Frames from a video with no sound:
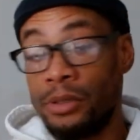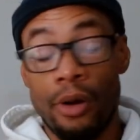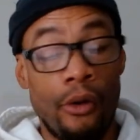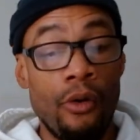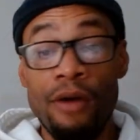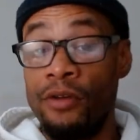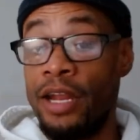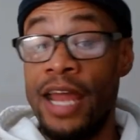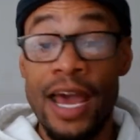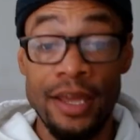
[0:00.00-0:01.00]
whoever the
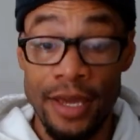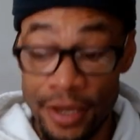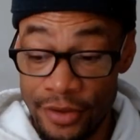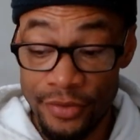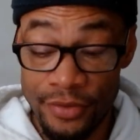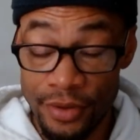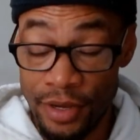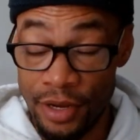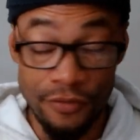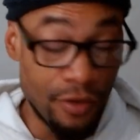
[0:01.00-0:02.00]
dad is,
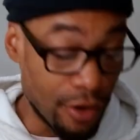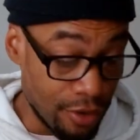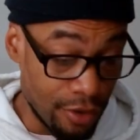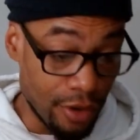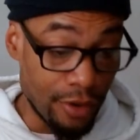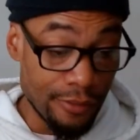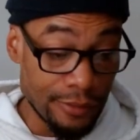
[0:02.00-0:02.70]
and if you know, you know.